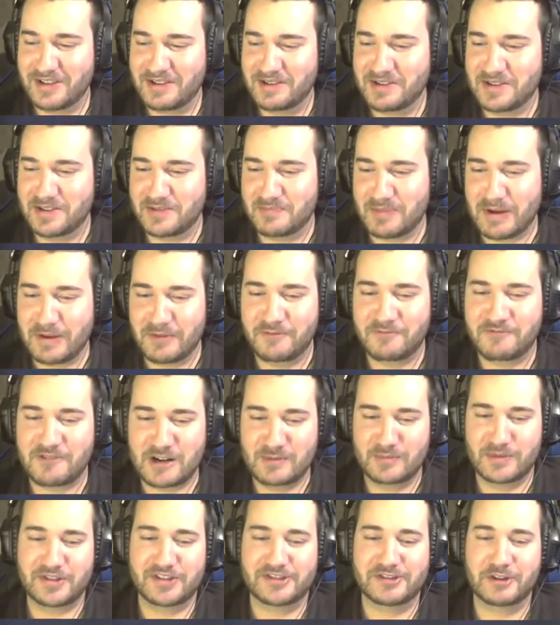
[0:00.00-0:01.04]
is my
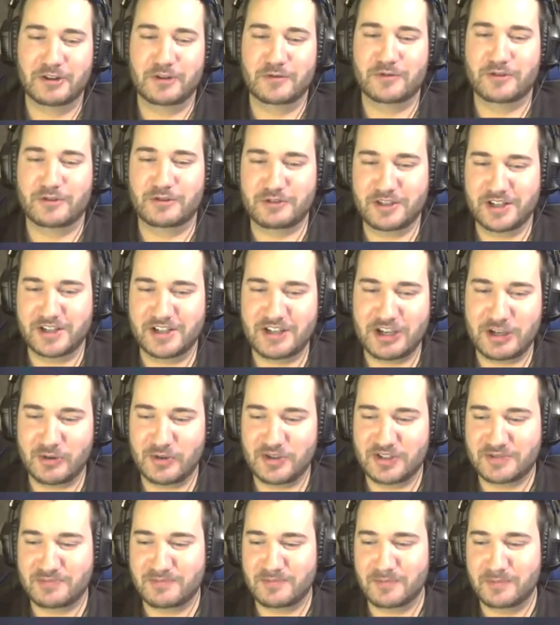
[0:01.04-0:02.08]
friend was over and he
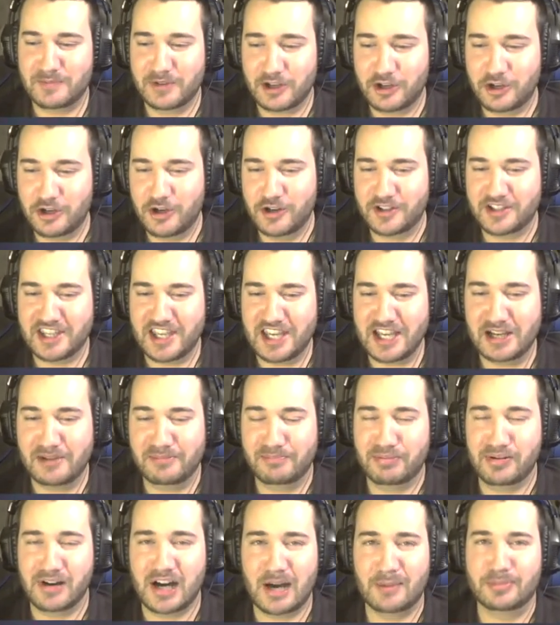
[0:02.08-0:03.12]
was cooking
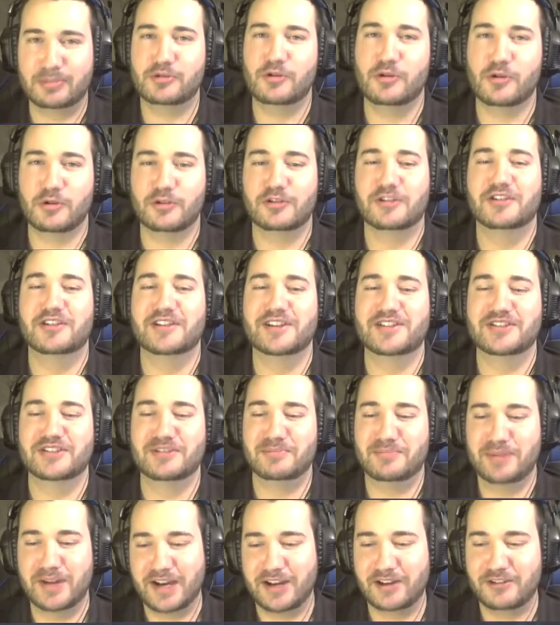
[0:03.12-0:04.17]
popcorn in
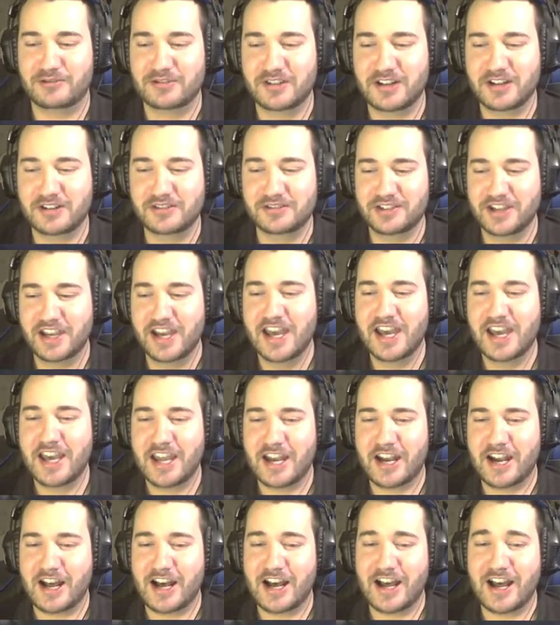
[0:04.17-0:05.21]
the background.
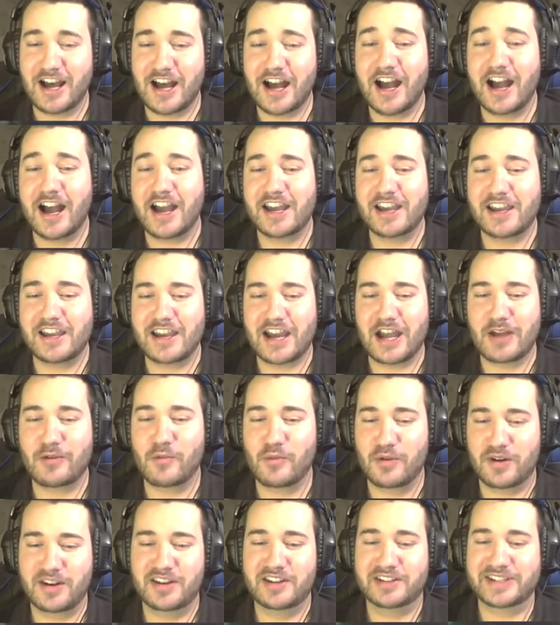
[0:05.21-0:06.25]
I, I, I
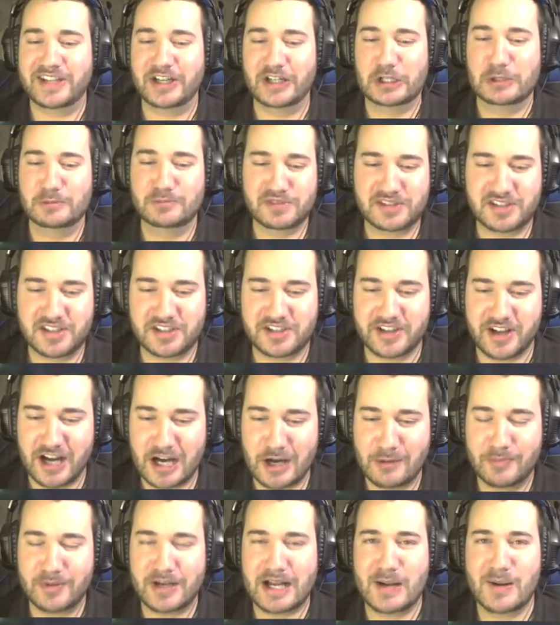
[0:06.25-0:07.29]
wanted to tell him to
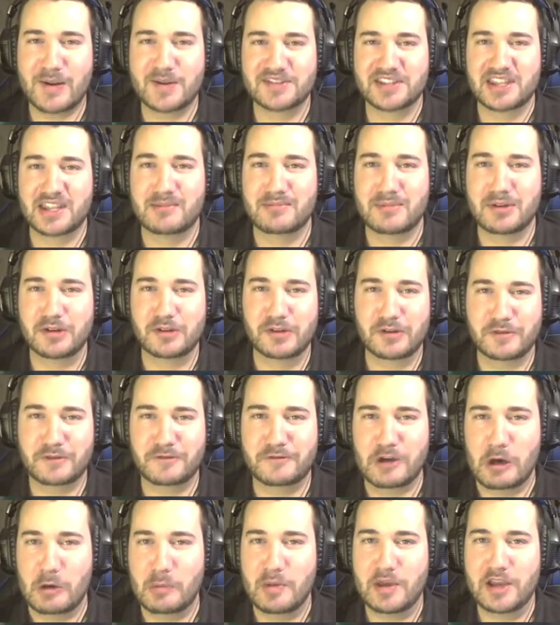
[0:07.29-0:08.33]
stop. I was in the middle of
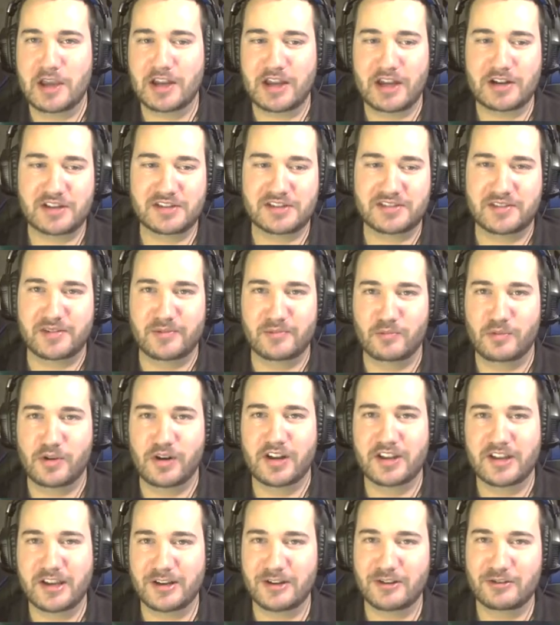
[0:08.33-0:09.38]
filming and I just didn't
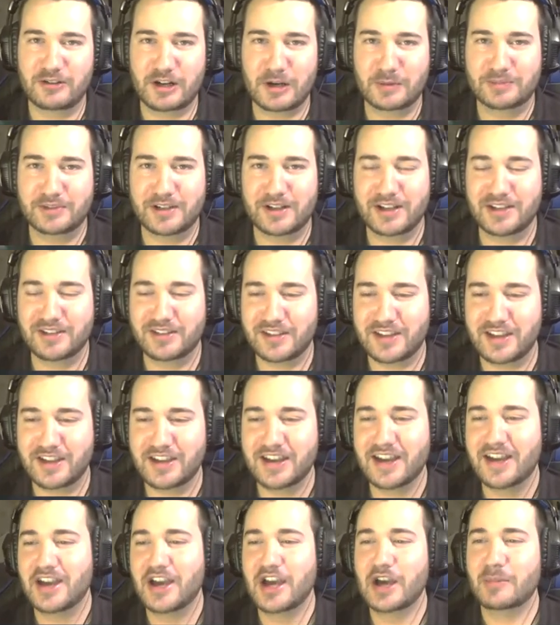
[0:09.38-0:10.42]
want to interrupt
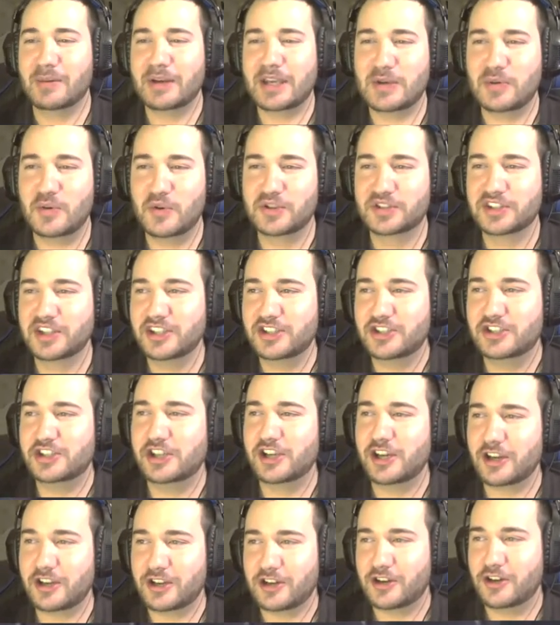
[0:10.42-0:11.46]
anything. But he was
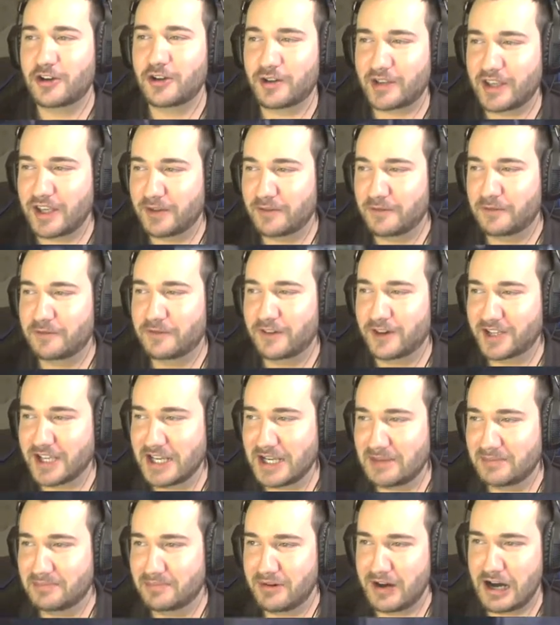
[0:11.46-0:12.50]
legit cooking
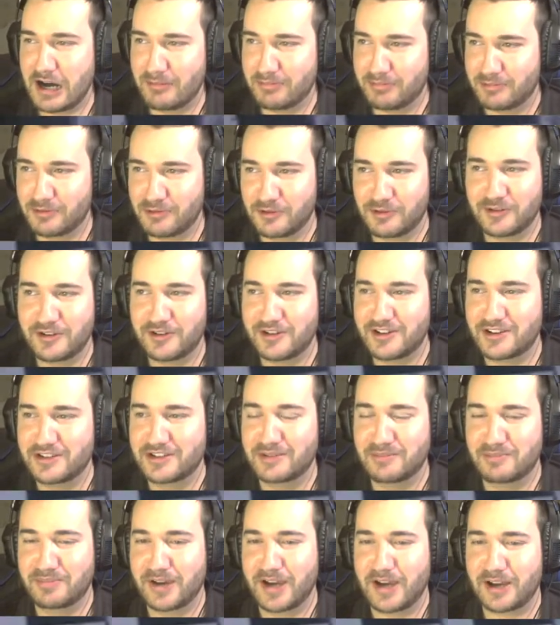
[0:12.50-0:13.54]
fucking popcorn in
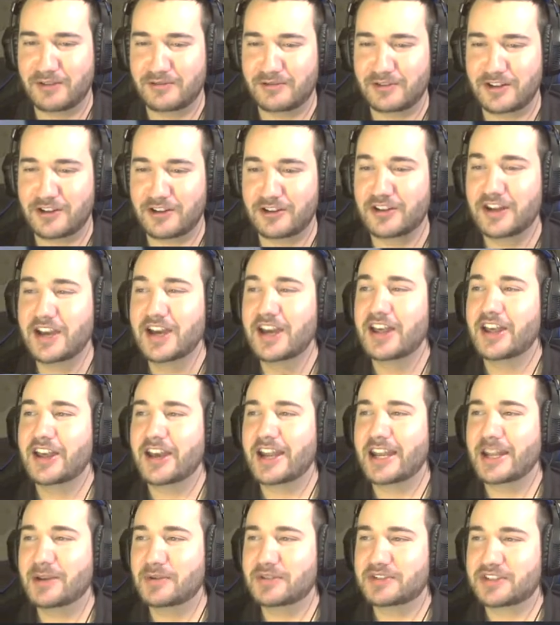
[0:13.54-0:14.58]
the background.
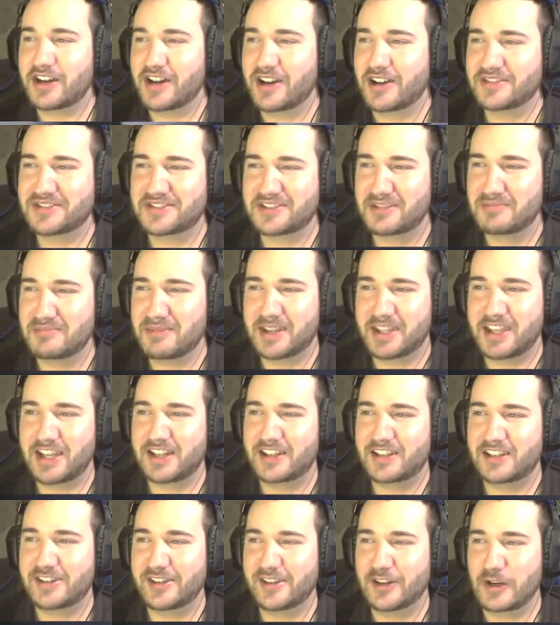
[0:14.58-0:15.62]
And he was also
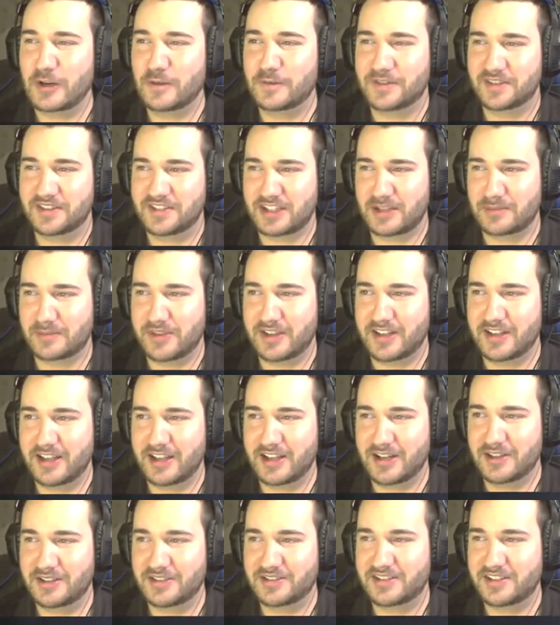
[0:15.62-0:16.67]
making dinner for hmm. something
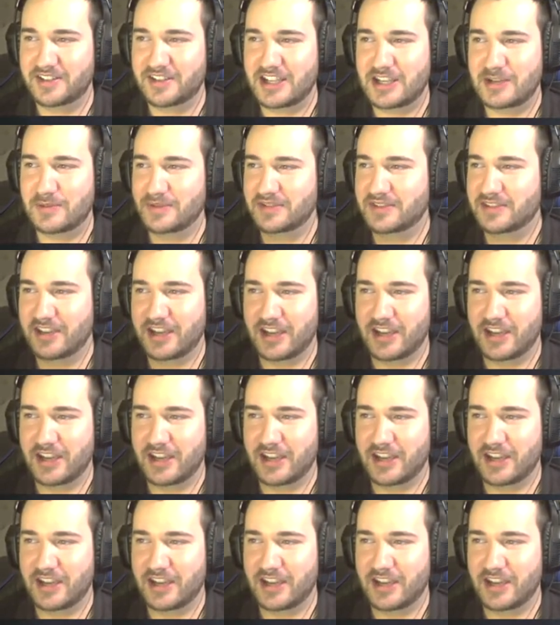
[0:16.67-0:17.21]
else. And he was